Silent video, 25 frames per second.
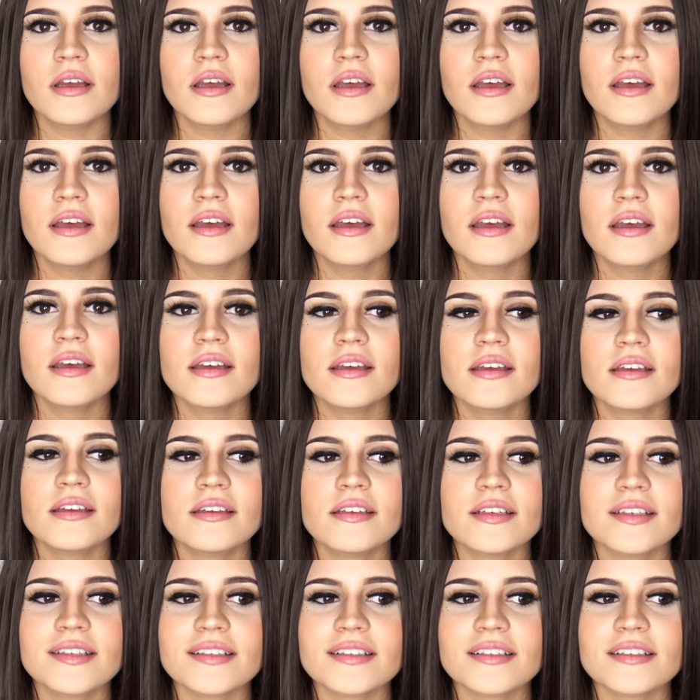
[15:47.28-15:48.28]

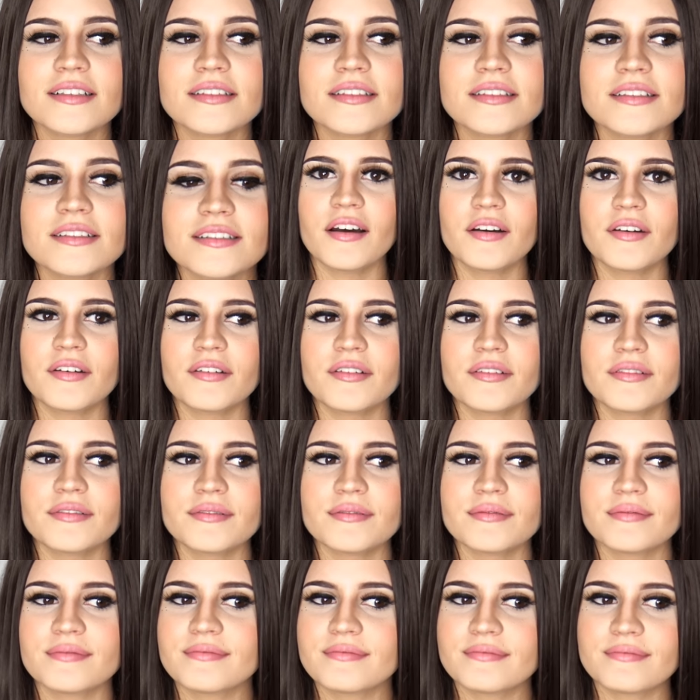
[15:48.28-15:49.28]
In
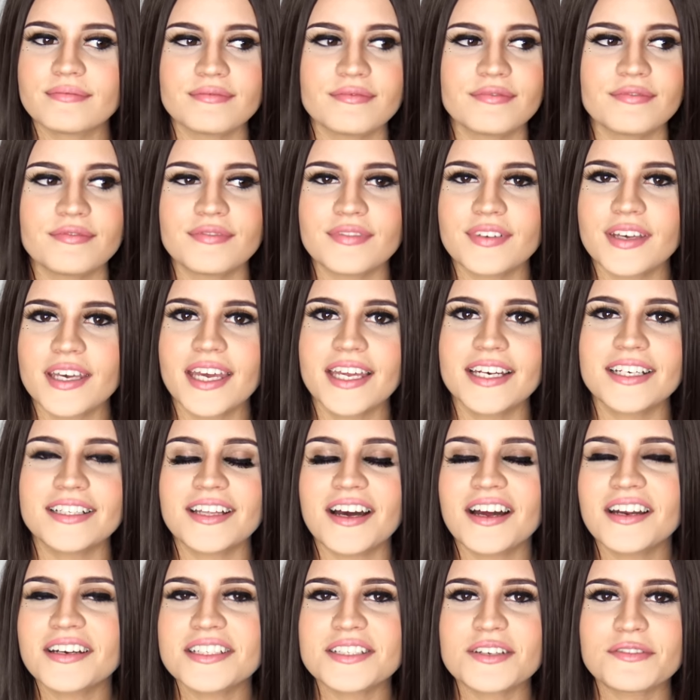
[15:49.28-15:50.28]
a
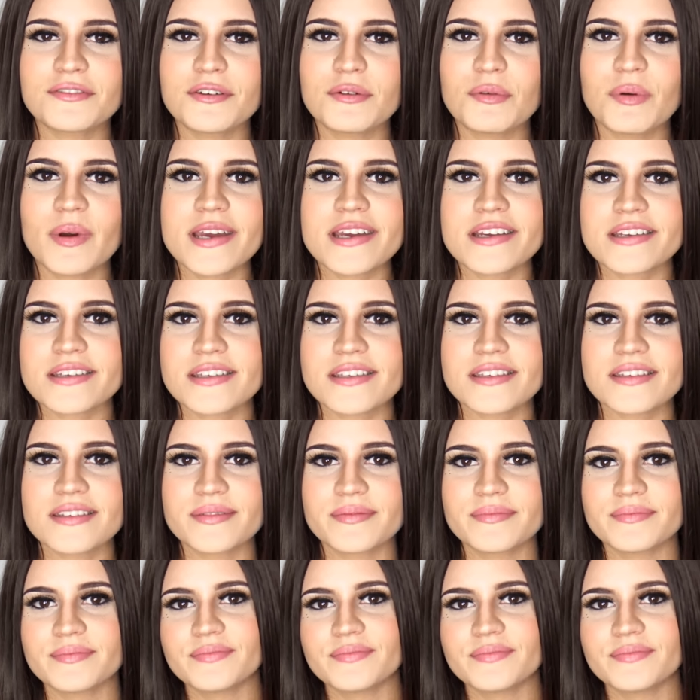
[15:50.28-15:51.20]
lot of different ways.